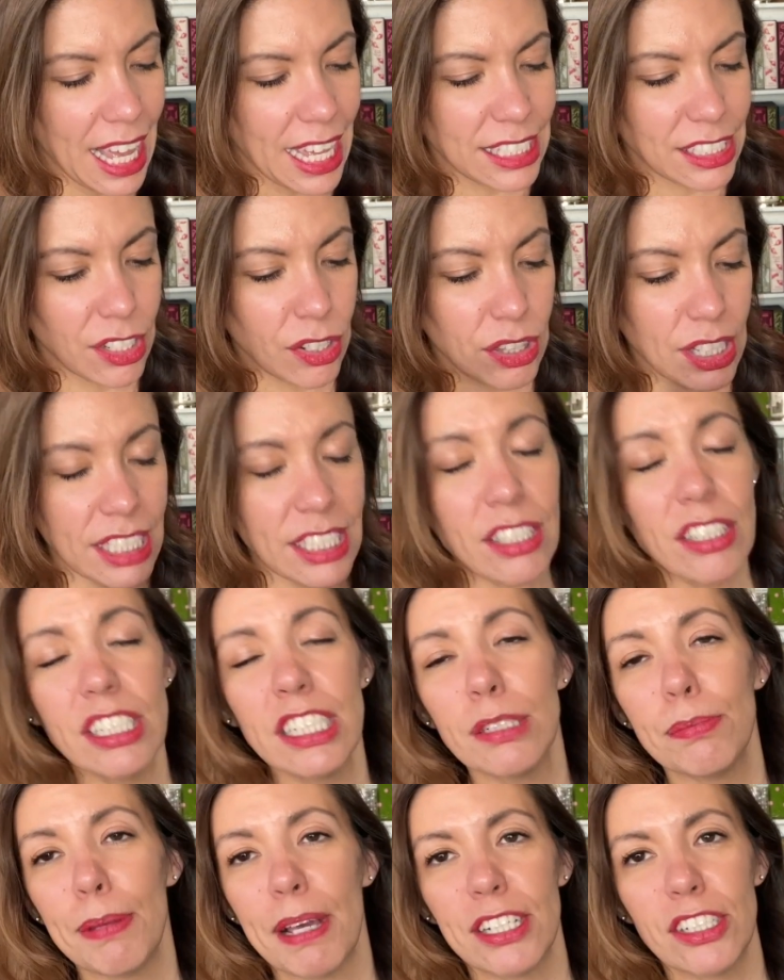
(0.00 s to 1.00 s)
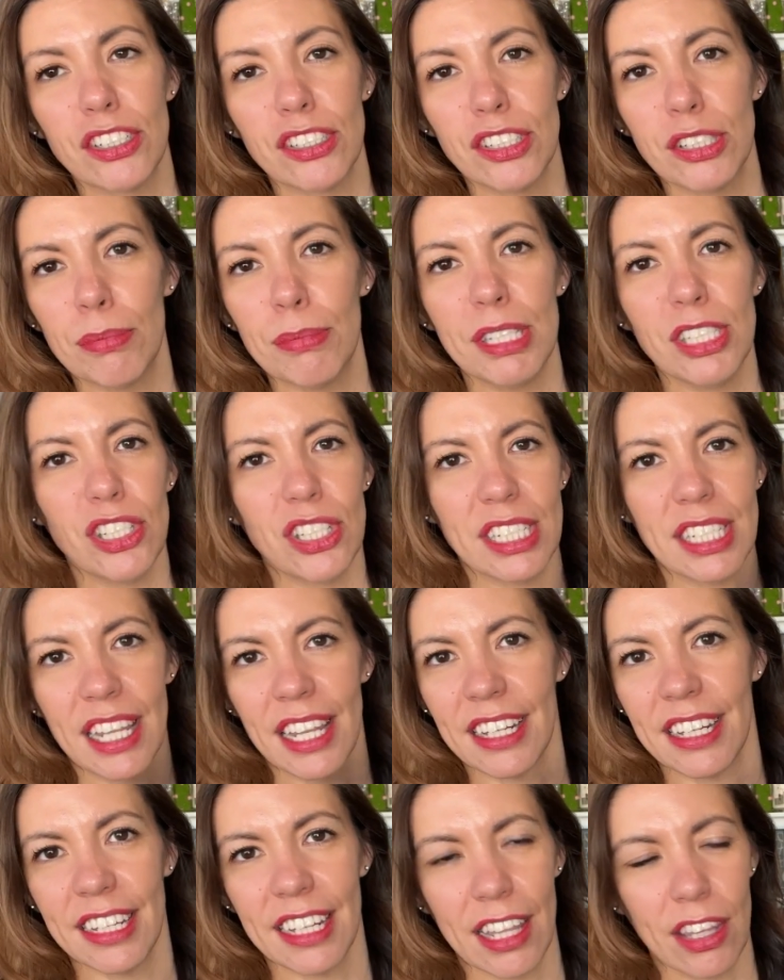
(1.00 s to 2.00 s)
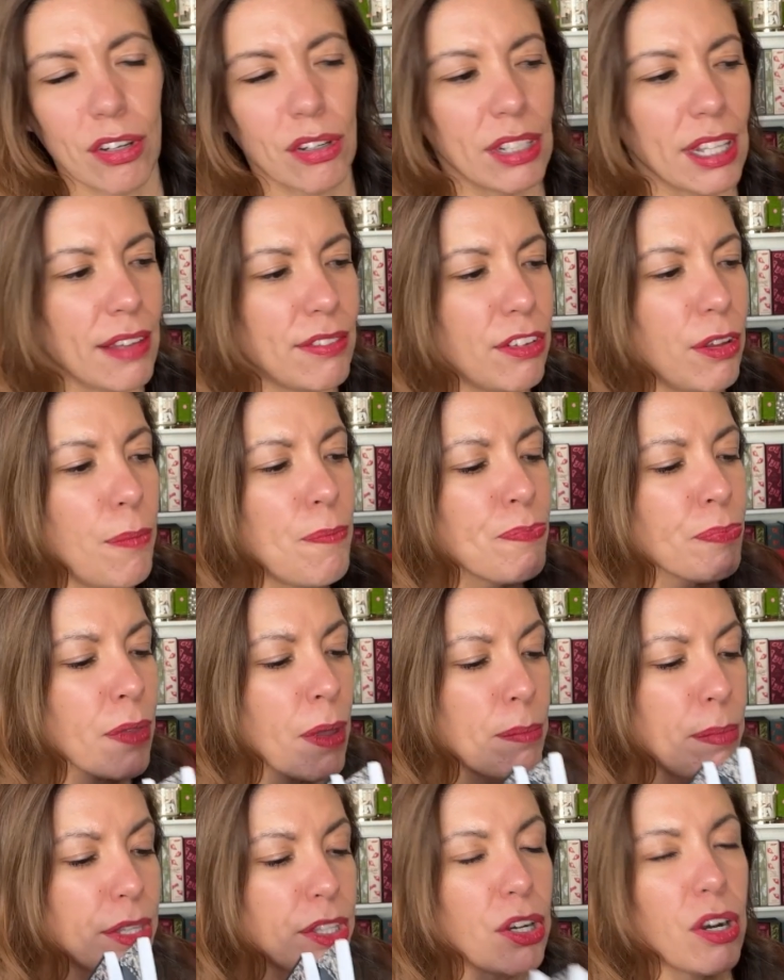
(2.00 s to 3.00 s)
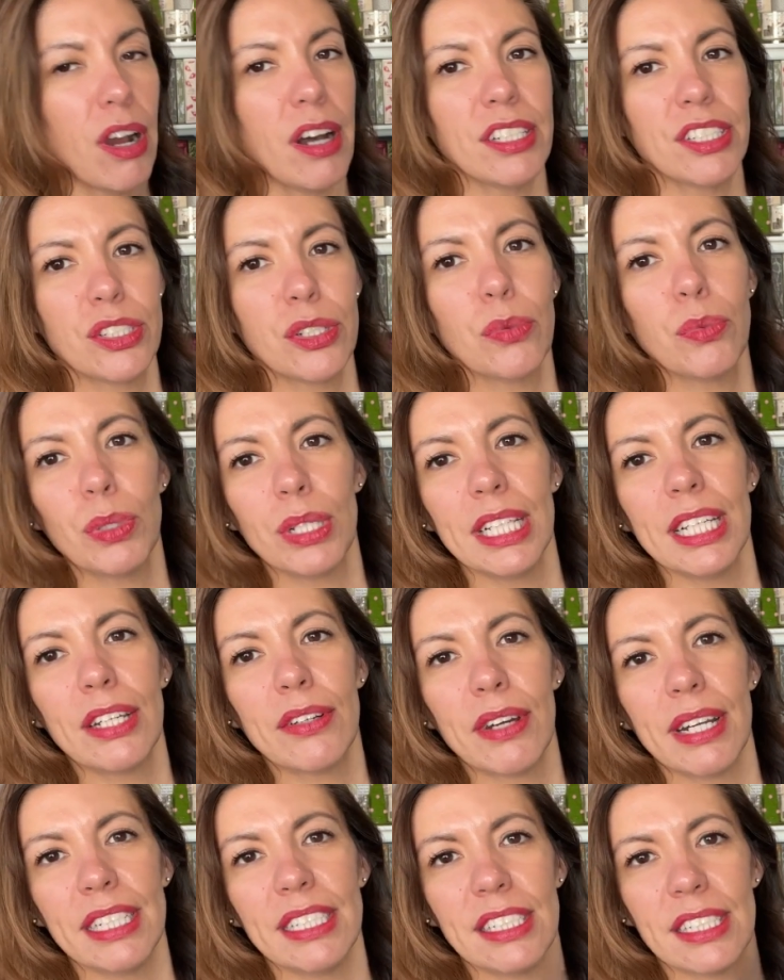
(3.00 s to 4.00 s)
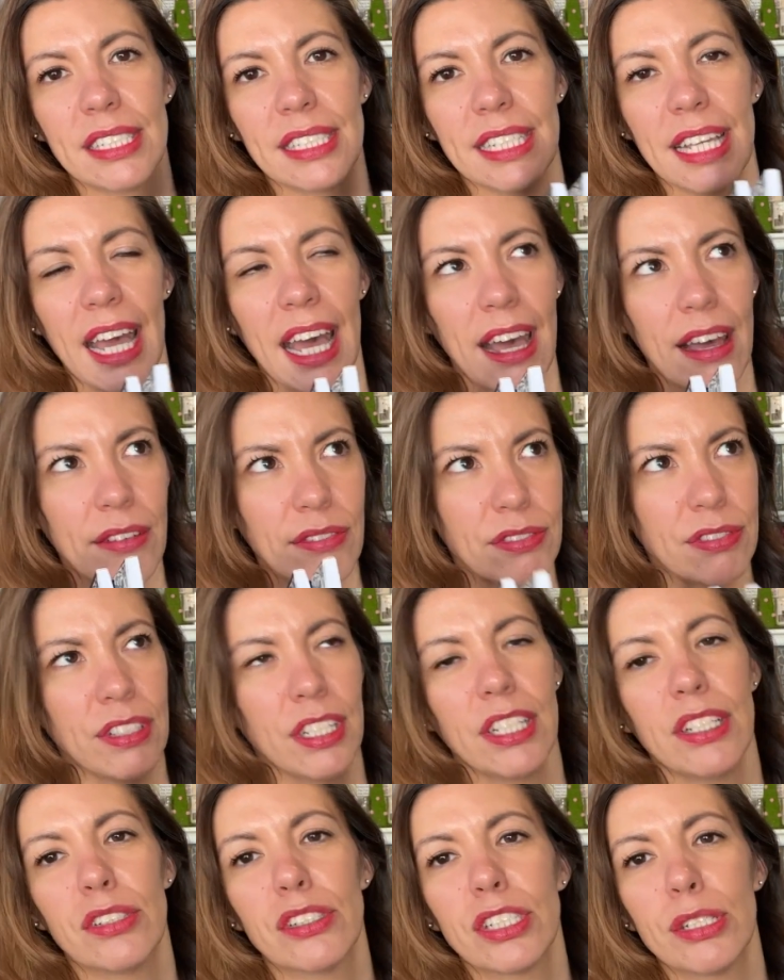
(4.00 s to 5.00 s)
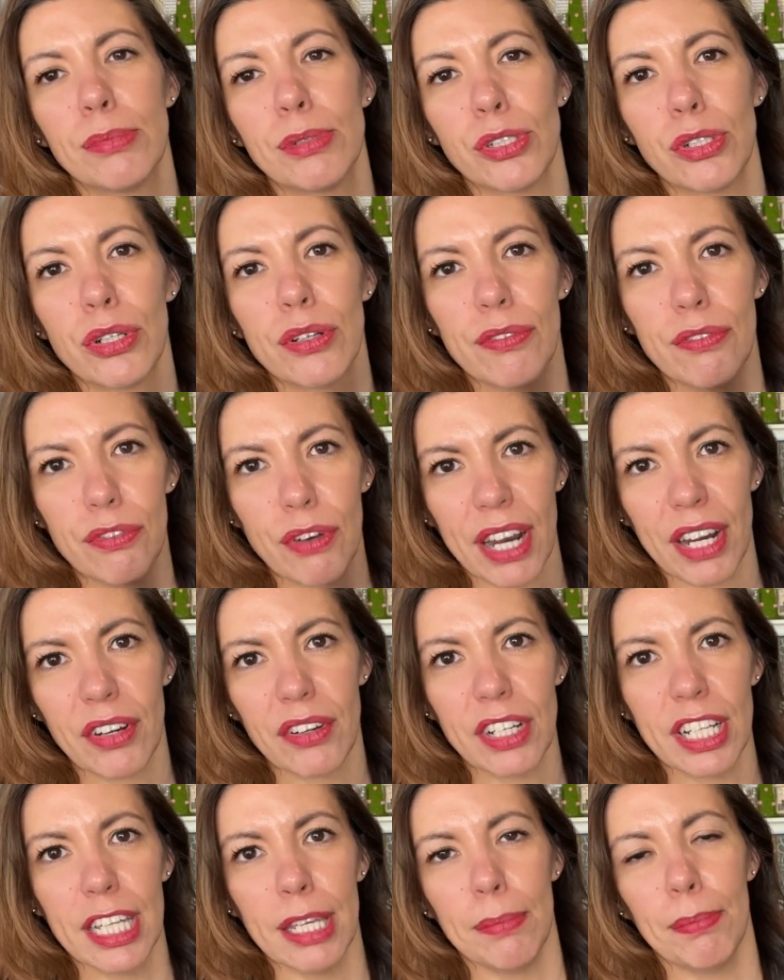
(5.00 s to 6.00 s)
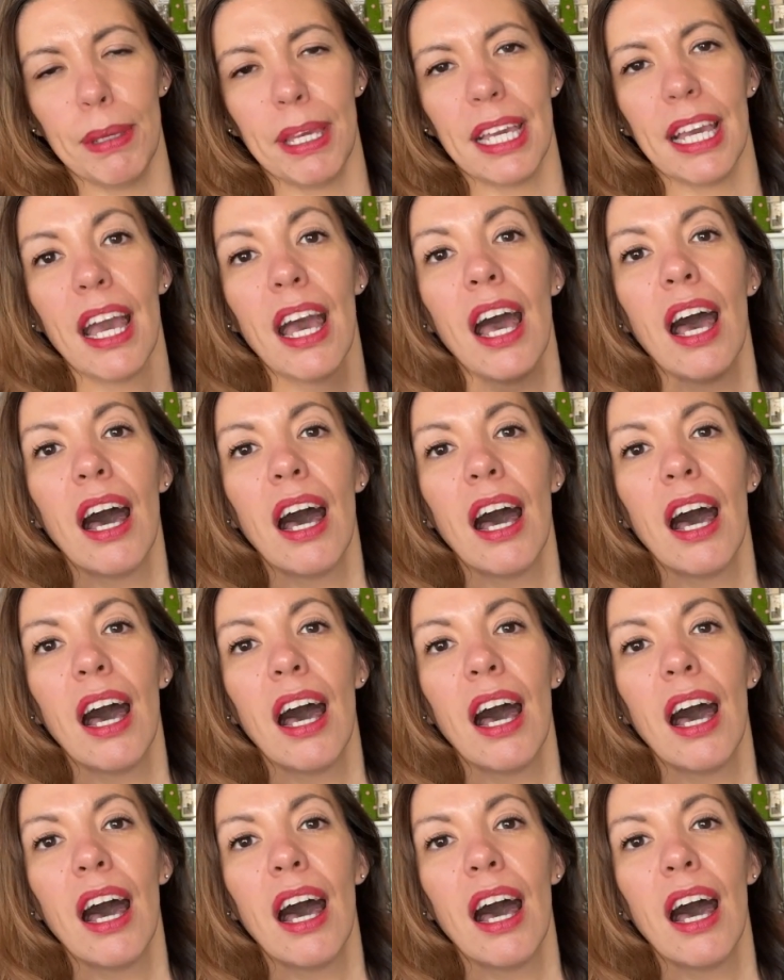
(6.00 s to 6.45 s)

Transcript: So these are special to me just on another level, but they're also really great just to have, you know, some sort of record keeping